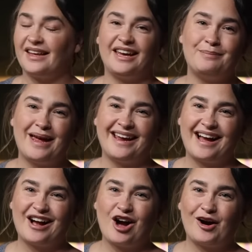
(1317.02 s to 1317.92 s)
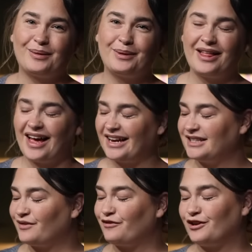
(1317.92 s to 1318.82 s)
and make a
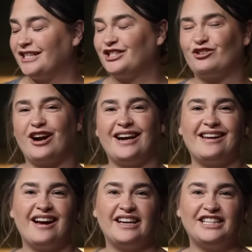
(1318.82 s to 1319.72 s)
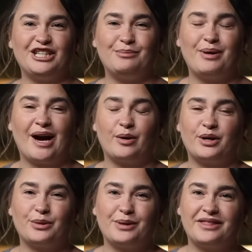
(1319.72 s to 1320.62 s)
caramelized freeze-dried onion
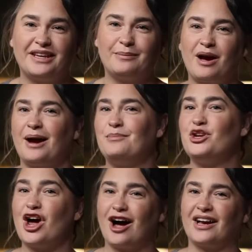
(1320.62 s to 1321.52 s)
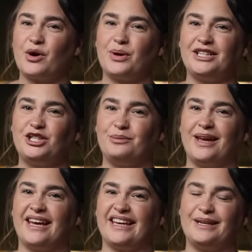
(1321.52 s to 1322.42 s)
powder with I'm not going to
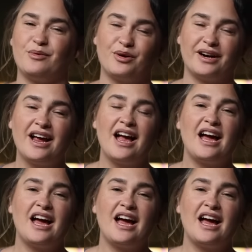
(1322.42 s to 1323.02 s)
make any more